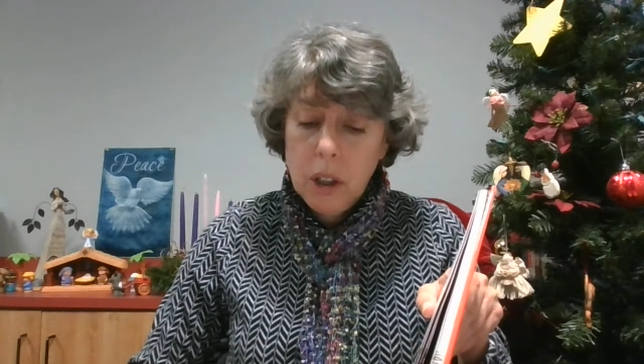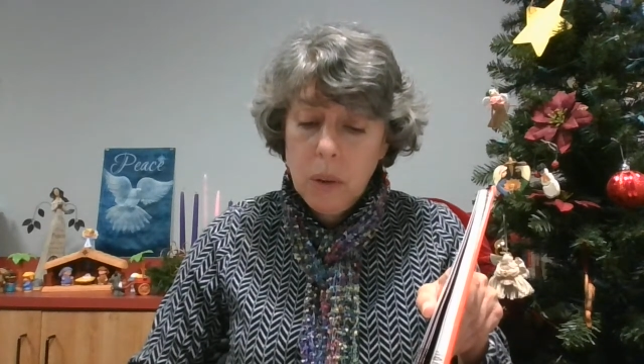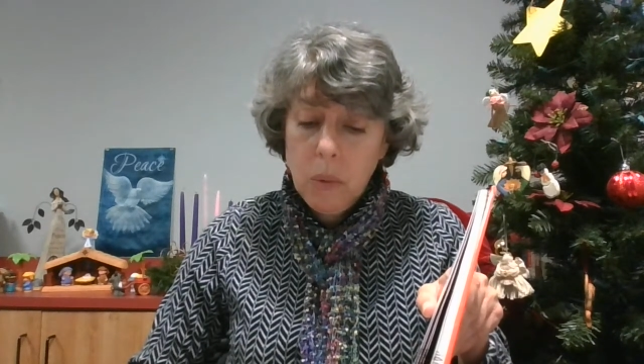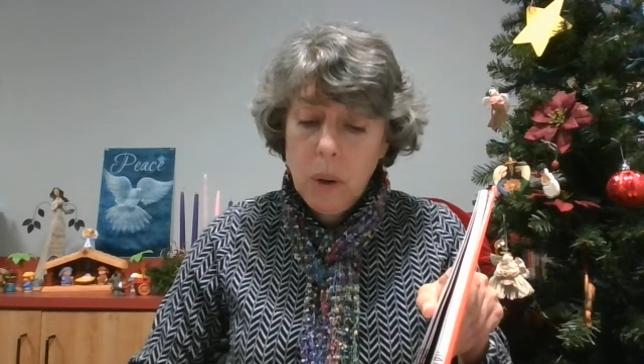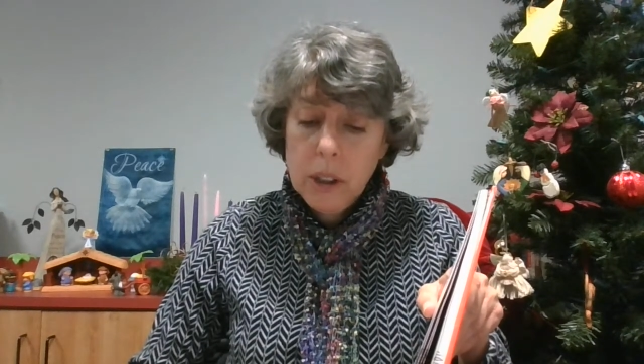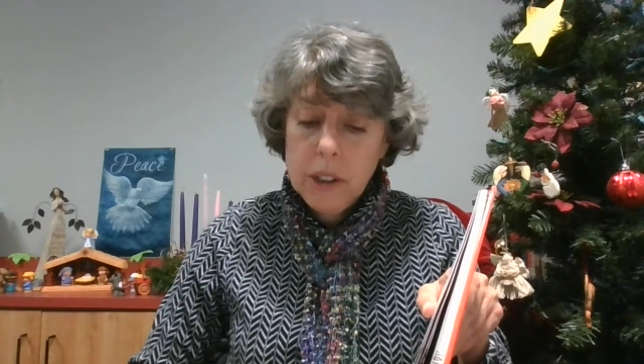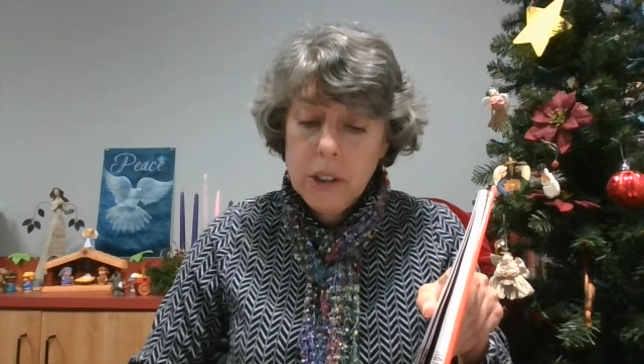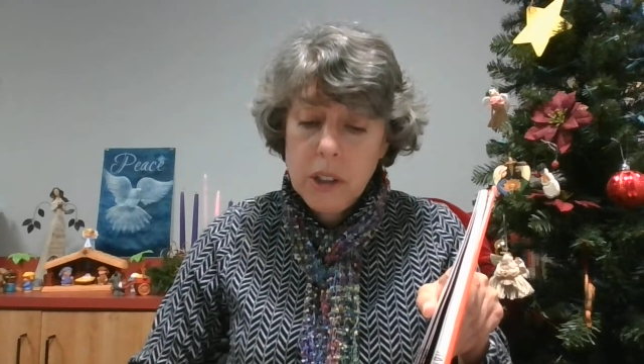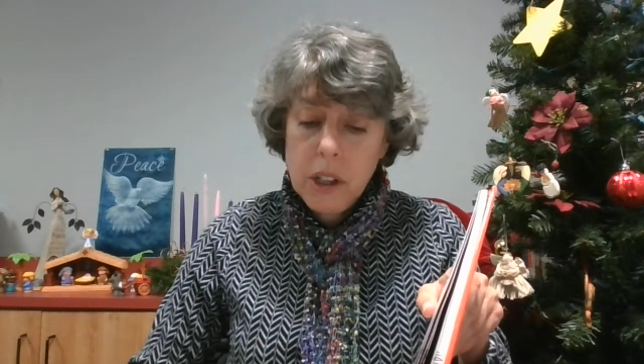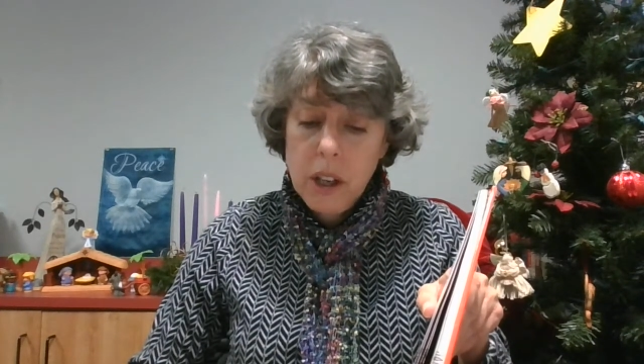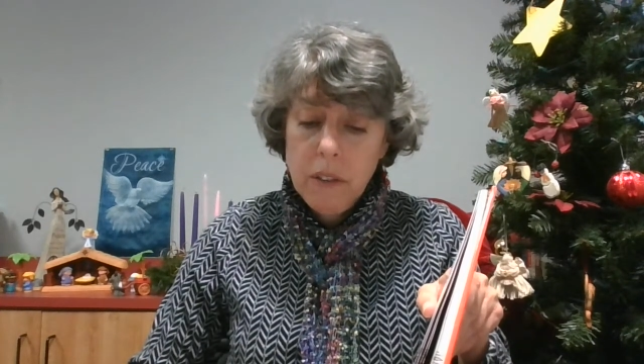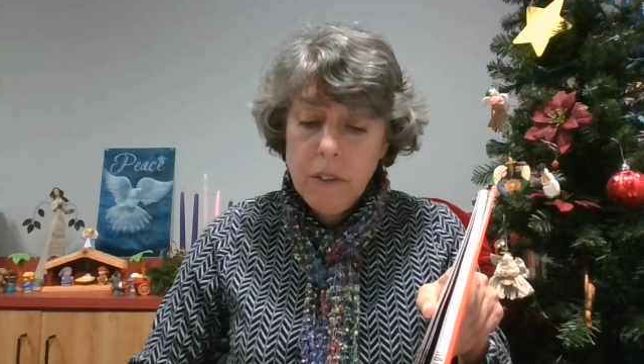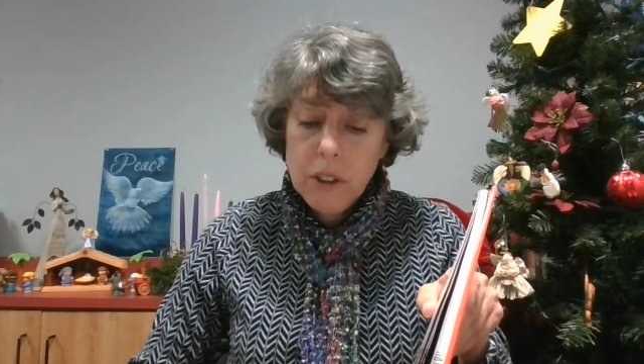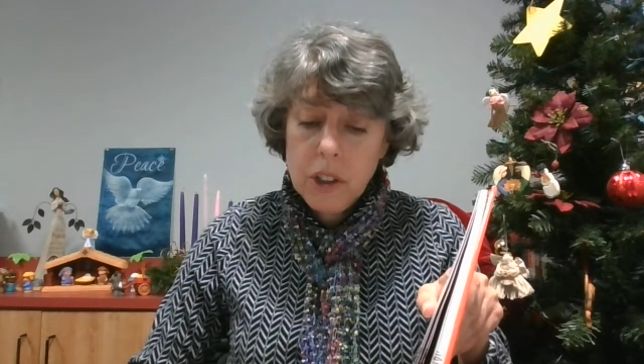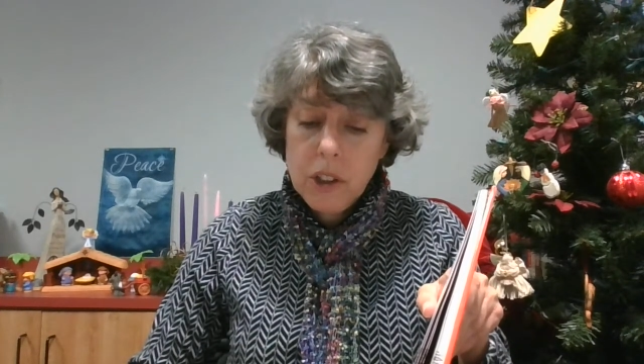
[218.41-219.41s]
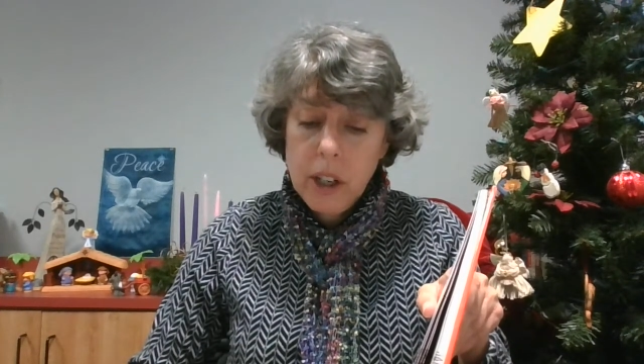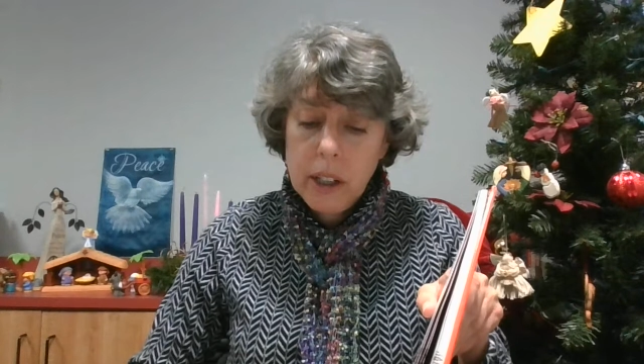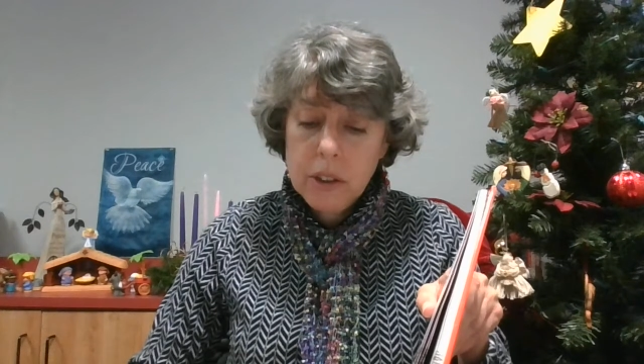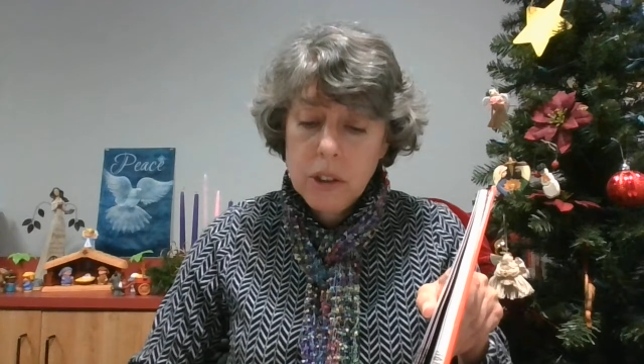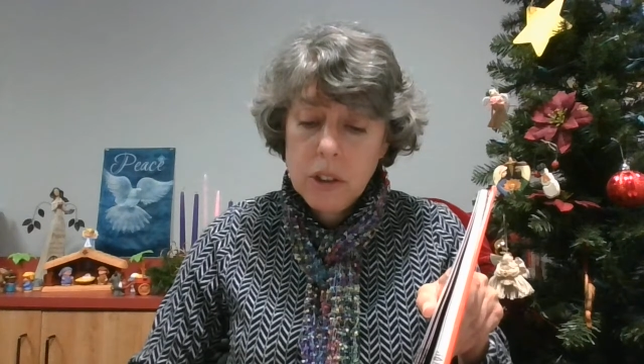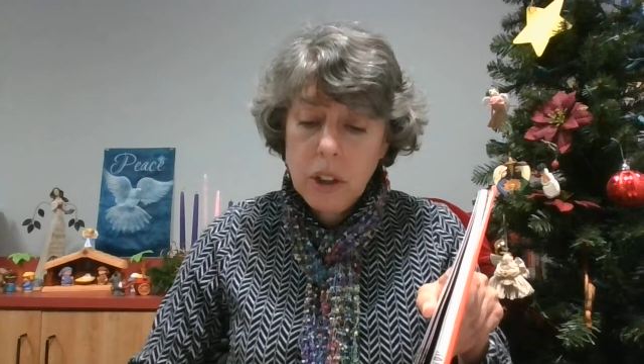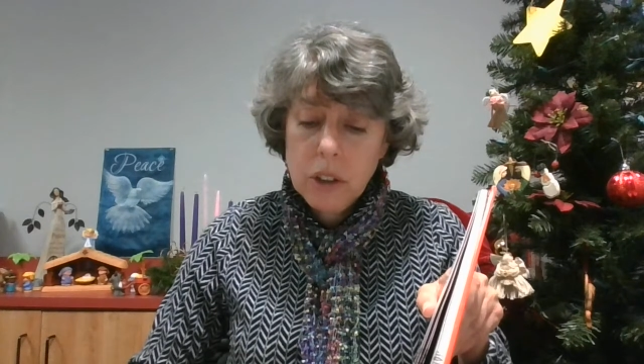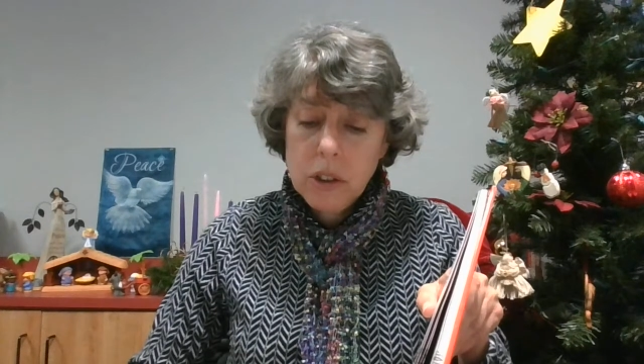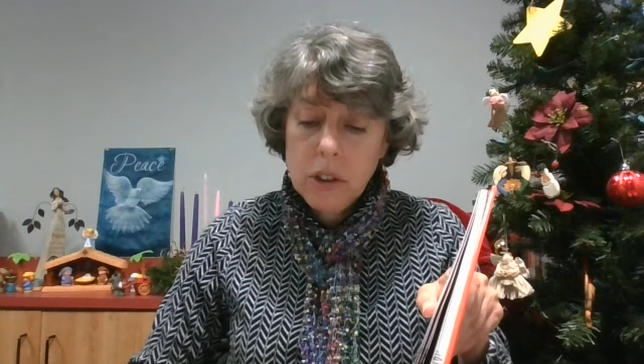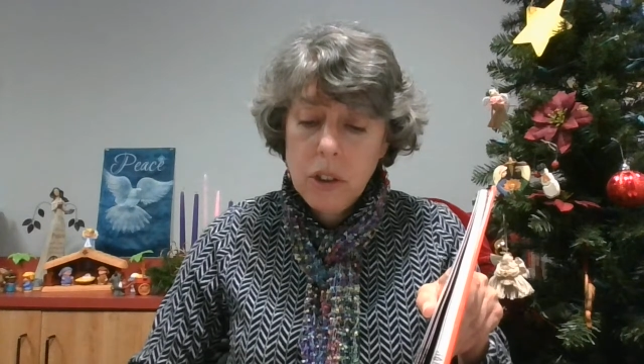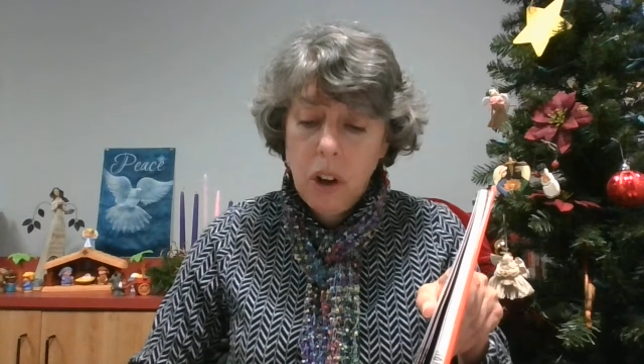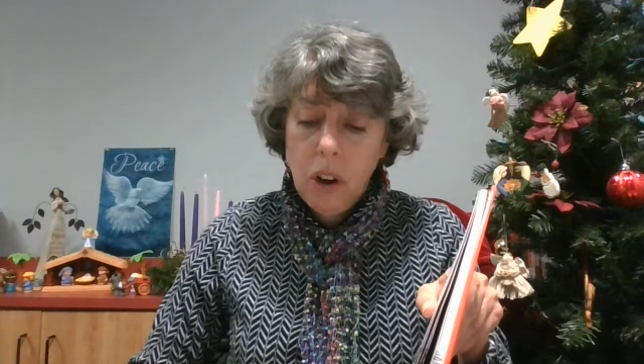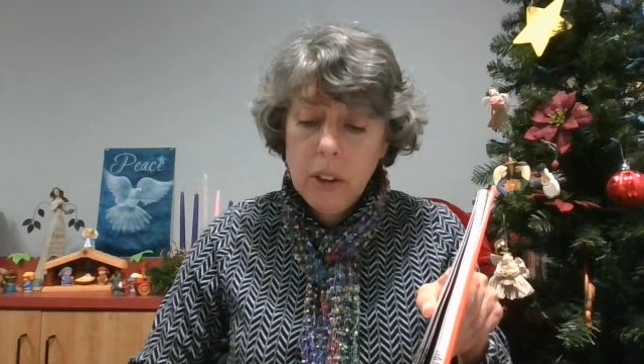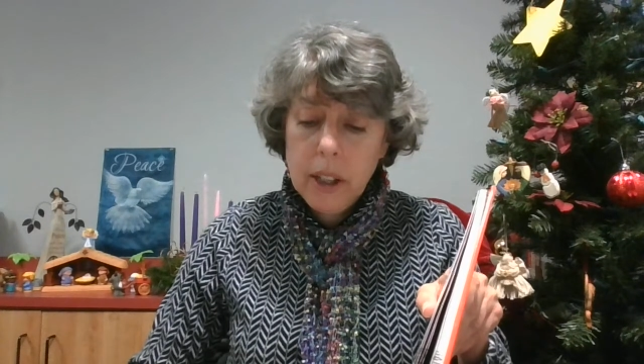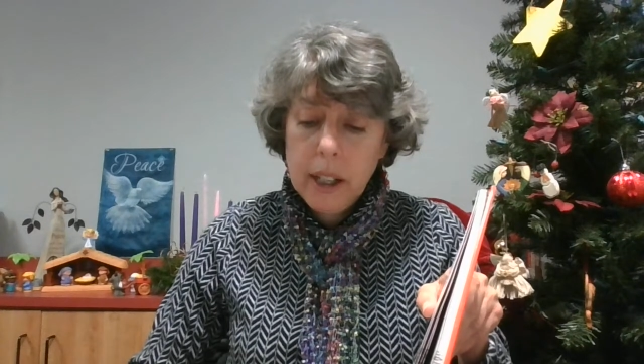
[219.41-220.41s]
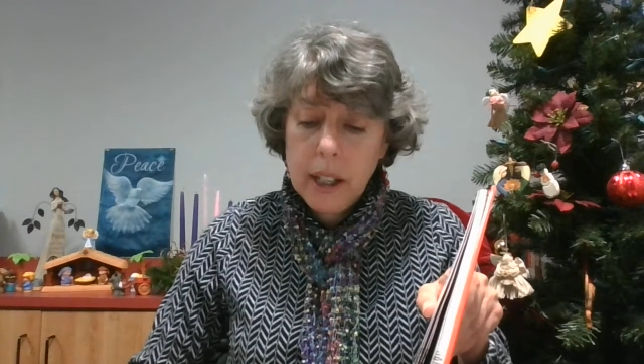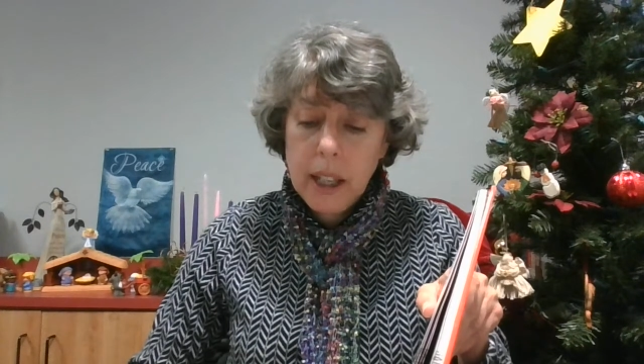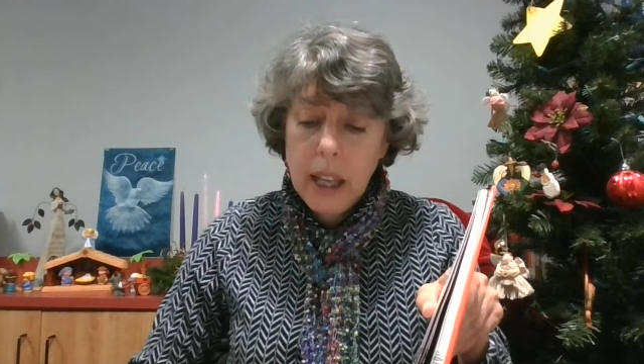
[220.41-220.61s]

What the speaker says: Once he even chanced on Saul in a